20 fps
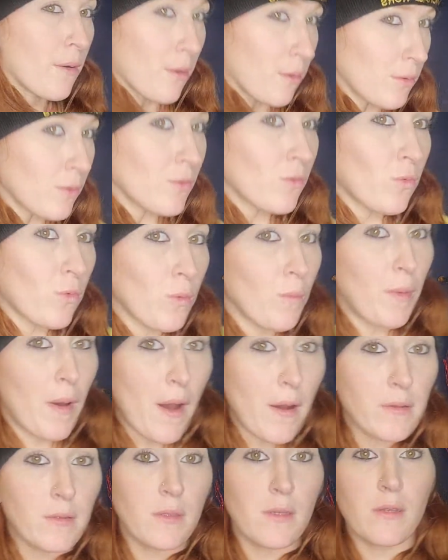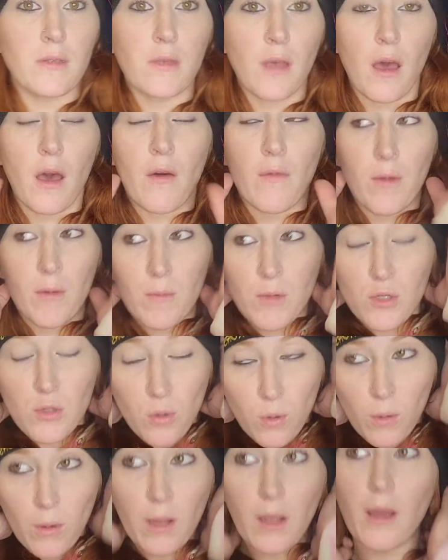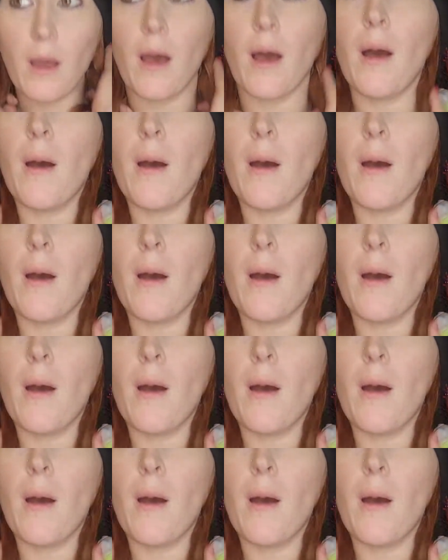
going through boxes of inventory,